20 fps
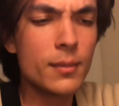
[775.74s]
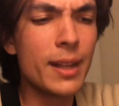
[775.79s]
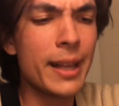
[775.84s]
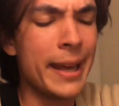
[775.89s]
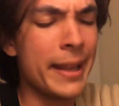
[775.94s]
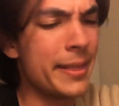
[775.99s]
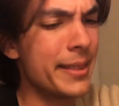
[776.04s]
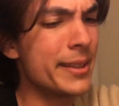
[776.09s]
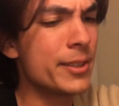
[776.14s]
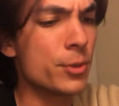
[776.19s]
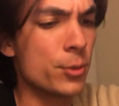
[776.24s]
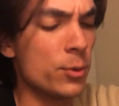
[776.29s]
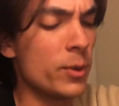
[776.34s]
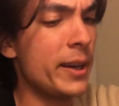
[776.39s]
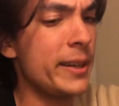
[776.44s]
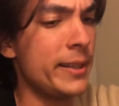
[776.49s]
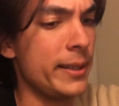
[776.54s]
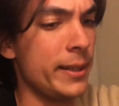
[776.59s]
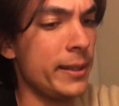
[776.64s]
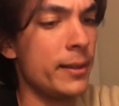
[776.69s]
At this
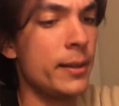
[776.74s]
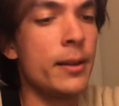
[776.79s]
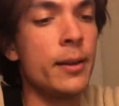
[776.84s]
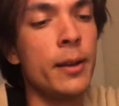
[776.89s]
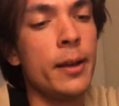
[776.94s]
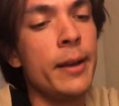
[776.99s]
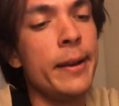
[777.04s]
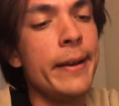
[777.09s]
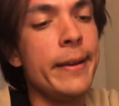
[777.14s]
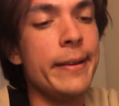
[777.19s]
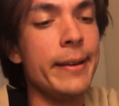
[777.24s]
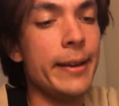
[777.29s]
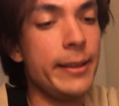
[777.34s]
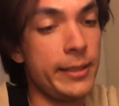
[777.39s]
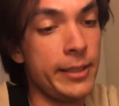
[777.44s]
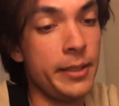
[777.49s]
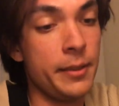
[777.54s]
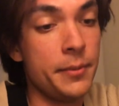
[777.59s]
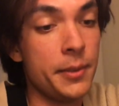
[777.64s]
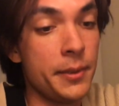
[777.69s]
writing,
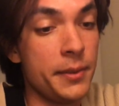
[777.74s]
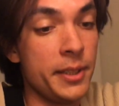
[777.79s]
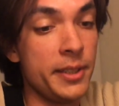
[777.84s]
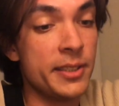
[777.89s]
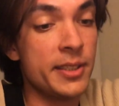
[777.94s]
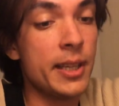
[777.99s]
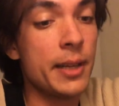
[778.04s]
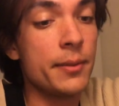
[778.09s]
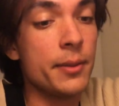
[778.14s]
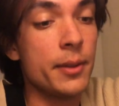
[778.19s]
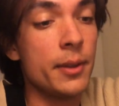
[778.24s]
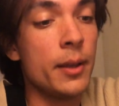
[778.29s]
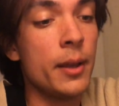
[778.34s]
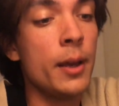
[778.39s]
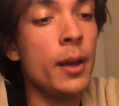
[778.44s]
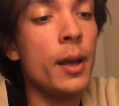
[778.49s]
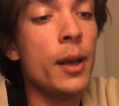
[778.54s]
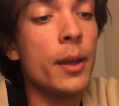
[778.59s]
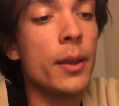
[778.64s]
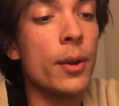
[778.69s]
1957,
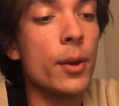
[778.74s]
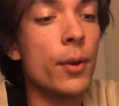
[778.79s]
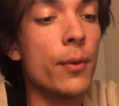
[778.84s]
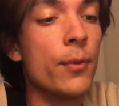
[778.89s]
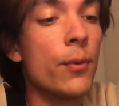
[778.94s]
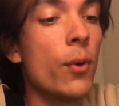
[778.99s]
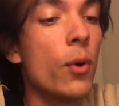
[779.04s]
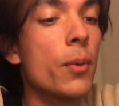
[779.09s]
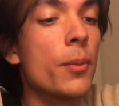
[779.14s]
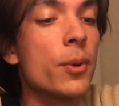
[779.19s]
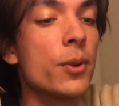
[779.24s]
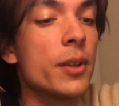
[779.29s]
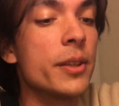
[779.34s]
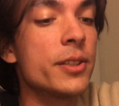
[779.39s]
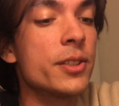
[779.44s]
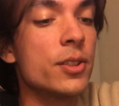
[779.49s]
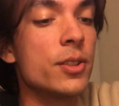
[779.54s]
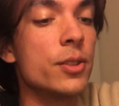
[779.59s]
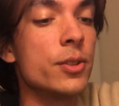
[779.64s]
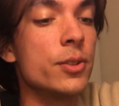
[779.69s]
there are former
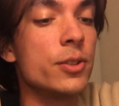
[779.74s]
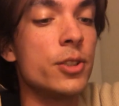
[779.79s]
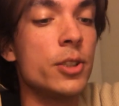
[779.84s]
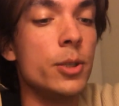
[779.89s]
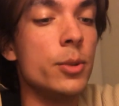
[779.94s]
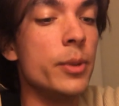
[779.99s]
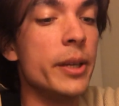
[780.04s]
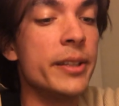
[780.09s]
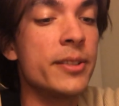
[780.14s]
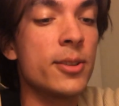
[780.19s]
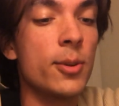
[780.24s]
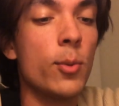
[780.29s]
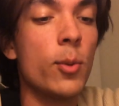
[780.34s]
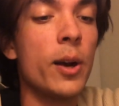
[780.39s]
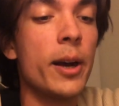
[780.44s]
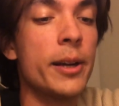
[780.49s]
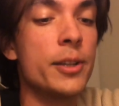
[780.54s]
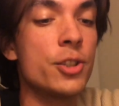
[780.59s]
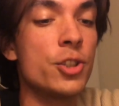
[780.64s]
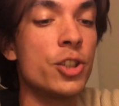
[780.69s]
listeners to It's a
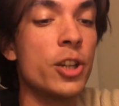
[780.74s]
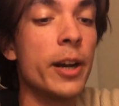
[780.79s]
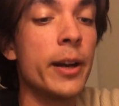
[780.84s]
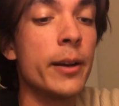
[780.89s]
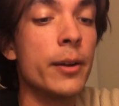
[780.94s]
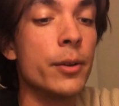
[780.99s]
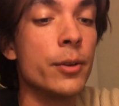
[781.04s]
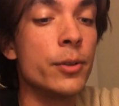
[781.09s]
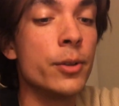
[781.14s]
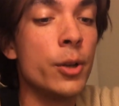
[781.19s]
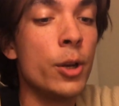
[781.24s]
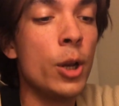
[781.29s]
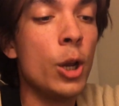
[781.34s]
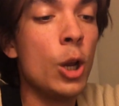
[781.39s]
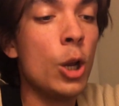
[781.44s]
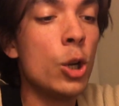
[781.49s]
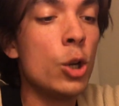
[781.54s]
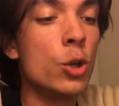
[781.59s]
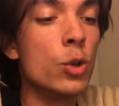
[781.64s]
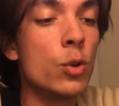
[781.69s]
Wise Child
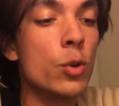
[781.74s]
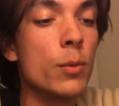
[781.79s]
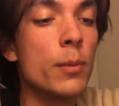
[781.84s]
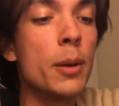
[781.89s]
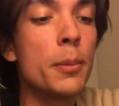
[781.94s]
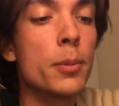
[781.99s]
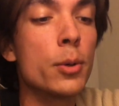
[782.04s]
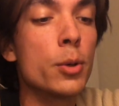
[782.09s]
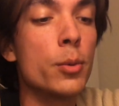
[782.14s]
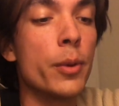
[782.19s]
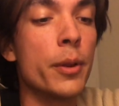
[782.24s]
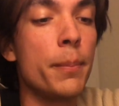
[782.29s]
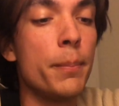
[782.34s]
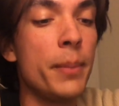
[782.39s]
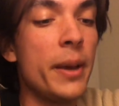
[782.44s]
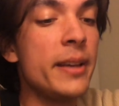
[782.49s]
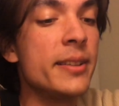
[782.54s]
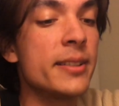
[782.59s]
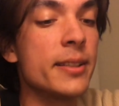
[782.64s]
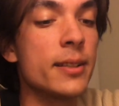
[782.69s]
who remember with
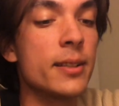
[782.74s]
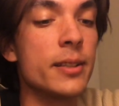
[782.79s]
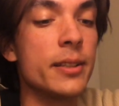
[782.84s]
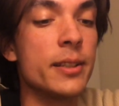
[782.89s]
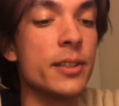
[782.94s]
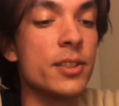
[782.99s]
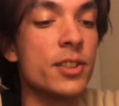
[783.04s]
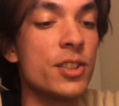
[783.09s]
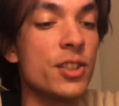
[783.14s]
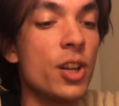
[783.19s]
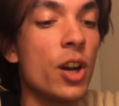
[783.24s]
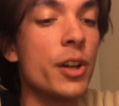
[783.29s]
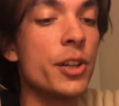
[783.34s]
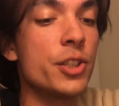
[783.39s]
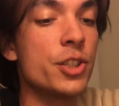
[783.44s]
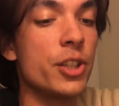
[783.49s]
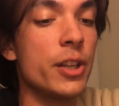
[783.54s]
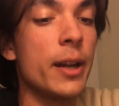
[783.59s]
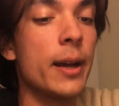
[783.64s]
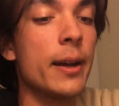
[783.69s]
basically
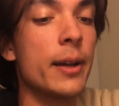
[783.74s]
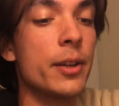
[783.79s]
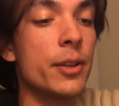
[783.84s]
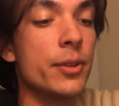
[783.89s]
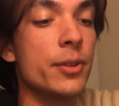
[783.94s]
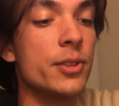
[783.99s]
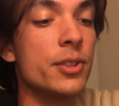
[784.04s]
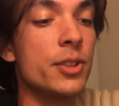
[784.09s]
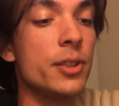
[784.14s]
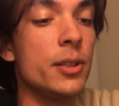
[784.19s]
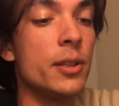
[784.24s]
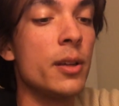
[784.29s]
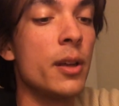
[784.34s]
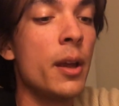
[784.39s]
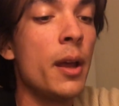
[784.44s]
astonishing accuracy